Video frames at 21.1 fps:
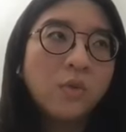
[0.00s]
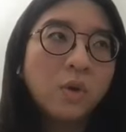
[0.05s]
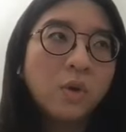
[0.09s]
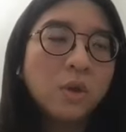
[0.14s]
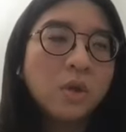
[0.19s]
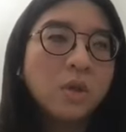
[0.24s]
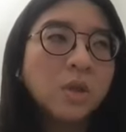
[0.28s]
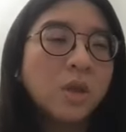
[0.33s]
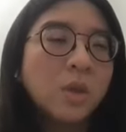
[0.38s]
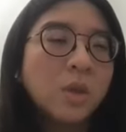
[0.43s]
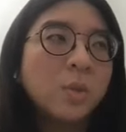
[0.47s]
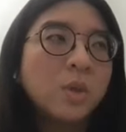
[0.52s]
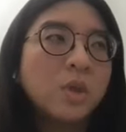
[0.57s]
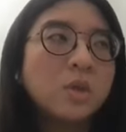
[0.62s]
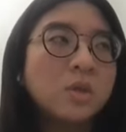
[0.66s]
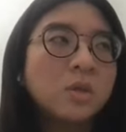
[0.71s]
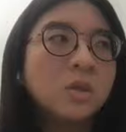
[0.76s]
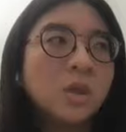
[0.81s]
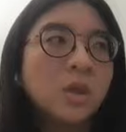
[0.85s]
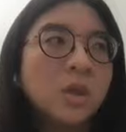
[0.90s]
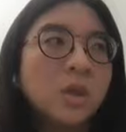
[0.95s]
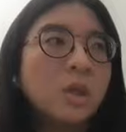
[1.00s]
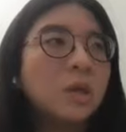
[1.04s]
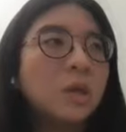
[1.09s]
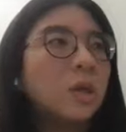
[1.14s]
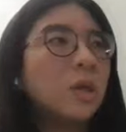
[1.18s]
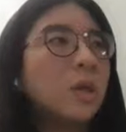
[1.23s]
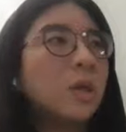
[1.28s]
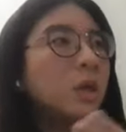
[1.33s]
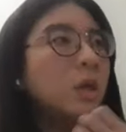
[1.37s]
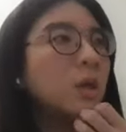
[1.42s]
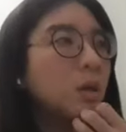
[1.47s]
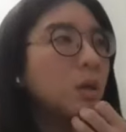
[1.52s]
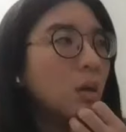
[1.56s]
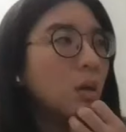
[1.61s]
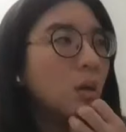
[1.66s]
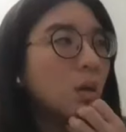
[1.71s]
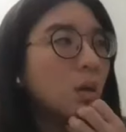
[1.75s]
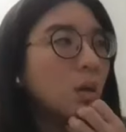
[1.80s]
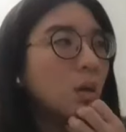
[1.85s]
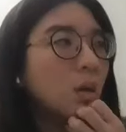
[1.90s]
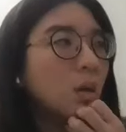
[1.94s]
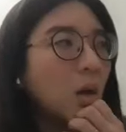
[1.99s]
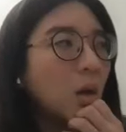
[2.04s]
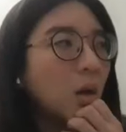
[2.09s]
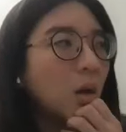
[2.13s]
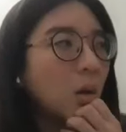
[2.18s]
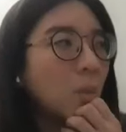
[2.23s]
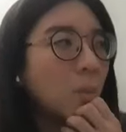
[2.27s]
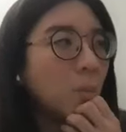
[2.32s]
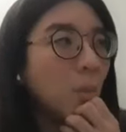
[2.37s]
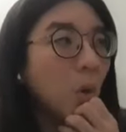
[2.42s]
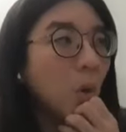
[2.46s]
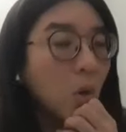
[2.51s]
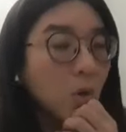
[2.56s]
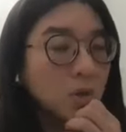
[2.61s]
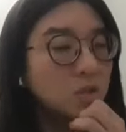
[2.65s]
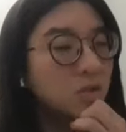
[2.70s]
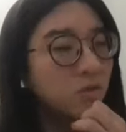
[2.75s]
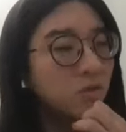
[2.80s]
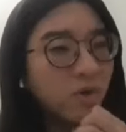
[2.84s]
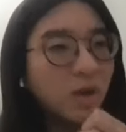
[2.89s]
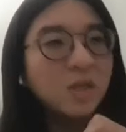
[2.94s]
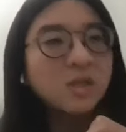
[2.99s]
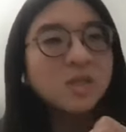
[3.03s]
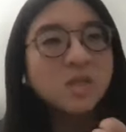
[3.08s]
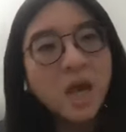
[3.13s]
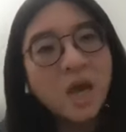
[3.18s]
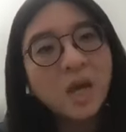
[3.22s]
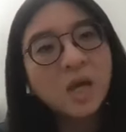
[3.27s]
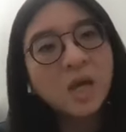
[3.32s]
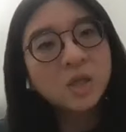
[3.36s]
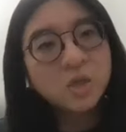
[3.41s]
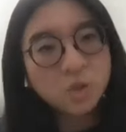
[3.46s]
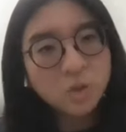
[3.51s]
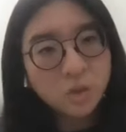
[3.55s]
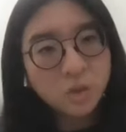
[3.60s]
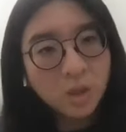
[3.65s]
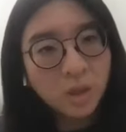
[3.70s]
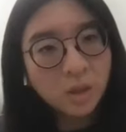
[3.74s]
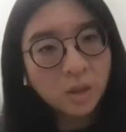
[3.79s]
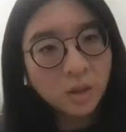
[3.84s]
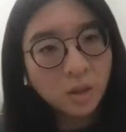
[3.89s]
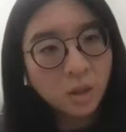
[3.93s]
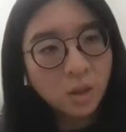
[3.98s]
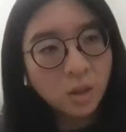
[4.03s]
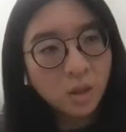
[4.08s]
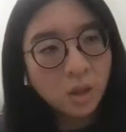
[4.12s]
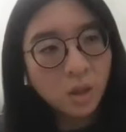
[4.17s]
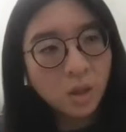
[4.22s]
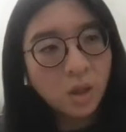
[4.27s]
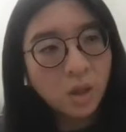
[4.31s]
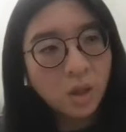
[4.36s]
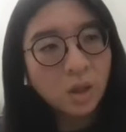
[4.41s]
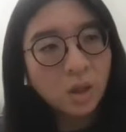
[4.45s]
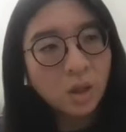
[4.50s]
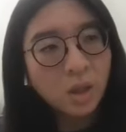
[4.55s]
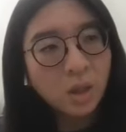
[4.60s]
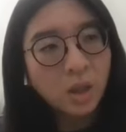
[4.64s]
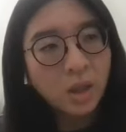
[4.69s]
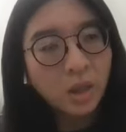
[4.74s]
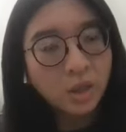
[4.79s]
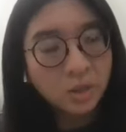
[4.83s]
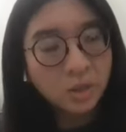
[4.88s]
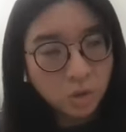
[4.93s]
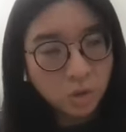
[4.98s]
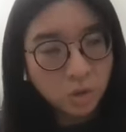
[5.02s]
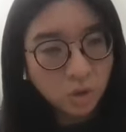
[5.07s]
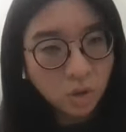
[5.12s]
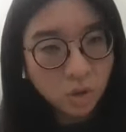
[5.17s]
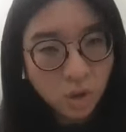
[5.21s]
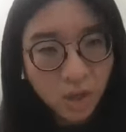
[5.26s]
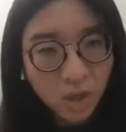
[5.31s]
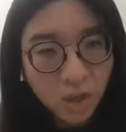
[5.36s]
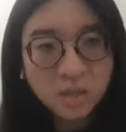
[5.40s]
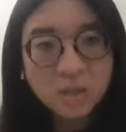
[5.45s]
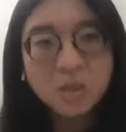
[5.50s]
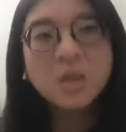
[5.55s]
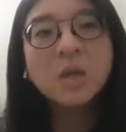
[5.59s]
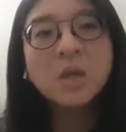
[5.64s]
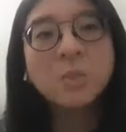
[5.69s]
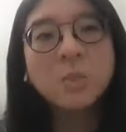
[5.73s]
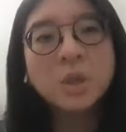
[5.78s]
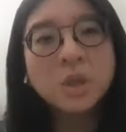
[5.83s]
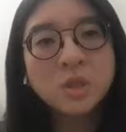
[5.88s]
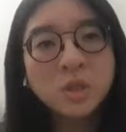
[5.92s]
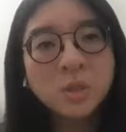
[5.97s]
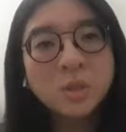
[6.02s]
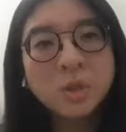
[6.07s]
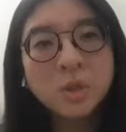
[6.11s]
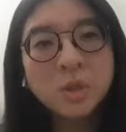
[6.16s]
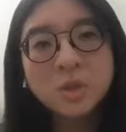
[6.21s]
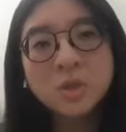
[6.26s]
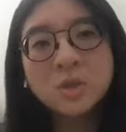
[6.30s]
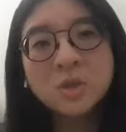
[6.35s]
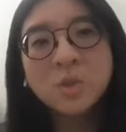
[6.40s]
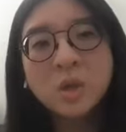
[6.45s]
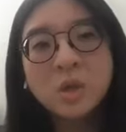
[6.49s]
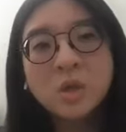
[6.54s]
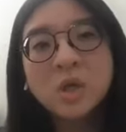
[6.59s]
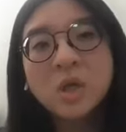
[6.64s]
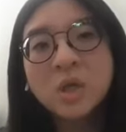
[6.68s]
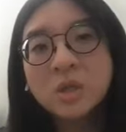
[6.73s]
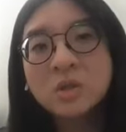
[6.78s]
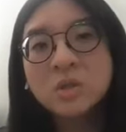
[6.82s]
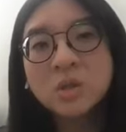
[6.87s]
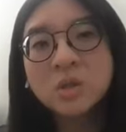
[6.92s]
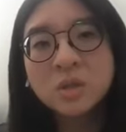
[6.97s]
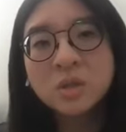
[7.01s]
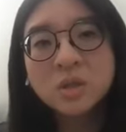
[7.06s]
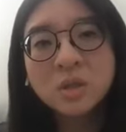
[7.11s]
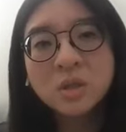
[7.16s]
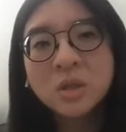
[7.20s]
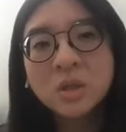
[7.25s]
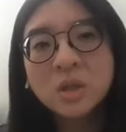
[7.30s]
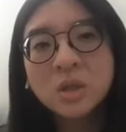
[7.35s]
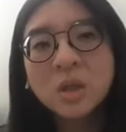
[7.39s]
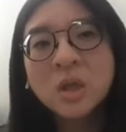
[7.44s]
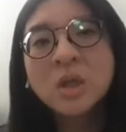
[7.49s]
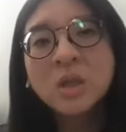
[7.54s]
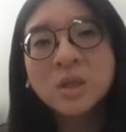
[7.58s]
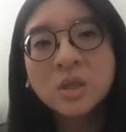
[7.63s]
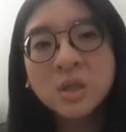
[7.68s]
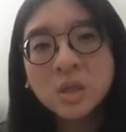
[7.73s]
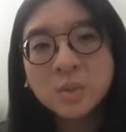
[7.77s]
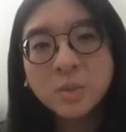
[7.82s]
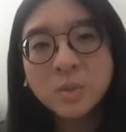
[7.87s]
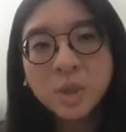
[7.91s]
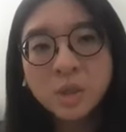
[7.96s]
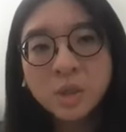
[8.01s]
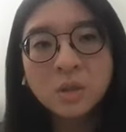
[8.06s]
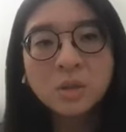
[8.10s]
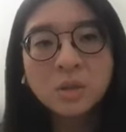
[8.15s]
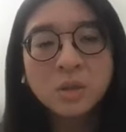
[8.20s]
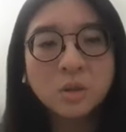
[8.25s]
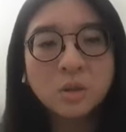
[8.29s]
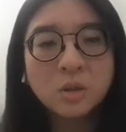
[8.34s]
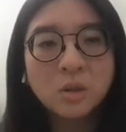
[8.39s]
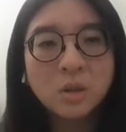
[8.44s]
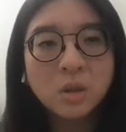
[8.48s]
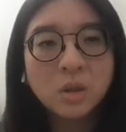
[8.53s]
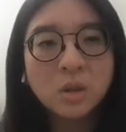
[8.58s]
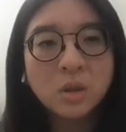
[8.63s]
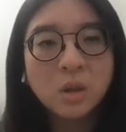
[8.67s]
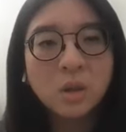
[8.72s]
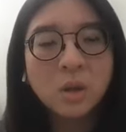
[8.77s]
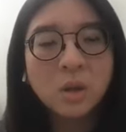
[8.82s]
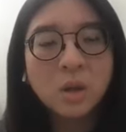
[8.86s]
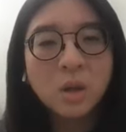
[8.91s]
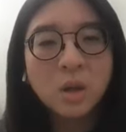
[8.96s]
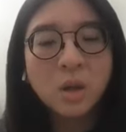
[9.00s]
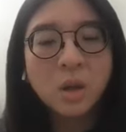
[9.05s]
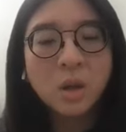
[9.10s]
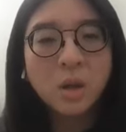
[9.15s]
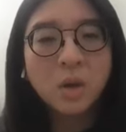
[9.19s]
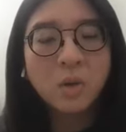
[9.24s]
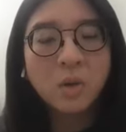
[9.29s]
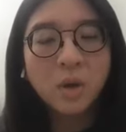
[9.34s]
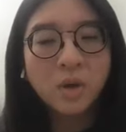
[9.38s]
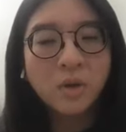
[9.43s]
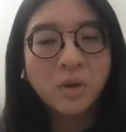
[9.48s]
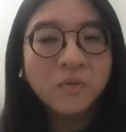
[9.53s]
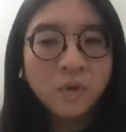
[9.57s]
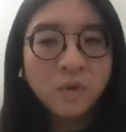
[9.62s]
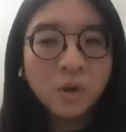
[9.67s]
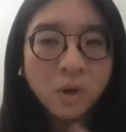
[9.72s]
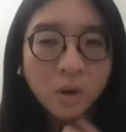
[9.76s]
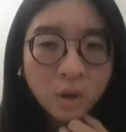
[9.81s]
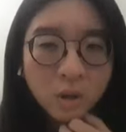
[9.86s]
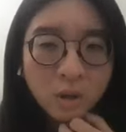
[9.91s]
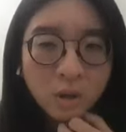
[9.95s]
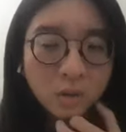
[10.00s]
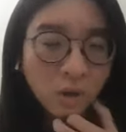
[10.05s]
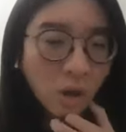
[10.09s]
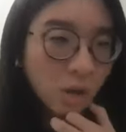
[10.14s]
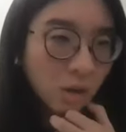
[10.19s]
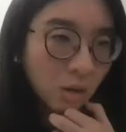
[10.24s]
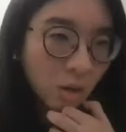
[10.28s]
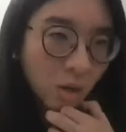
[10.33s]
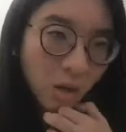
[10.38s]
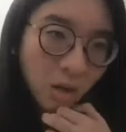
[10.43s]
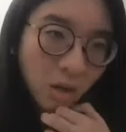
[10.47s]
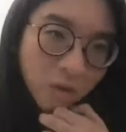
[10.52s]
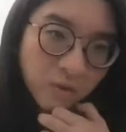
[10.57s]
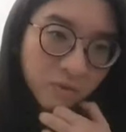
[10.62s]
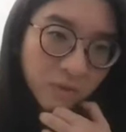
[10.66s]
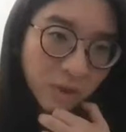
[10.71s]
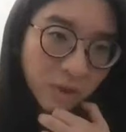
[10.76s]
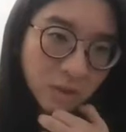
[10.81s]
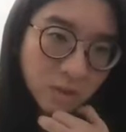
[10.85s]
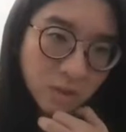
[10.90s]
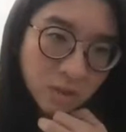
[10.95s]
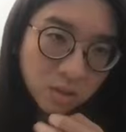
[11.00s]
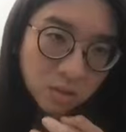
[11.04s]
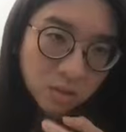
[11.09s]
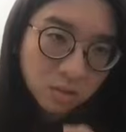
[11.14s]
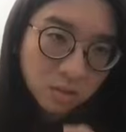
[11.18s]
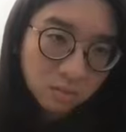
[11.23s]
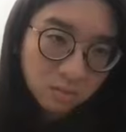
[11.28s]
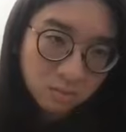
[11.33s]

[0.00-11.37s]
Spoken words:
for the DMSc, most of us actually enter as DMSc because we are interested in academia. However, not all of us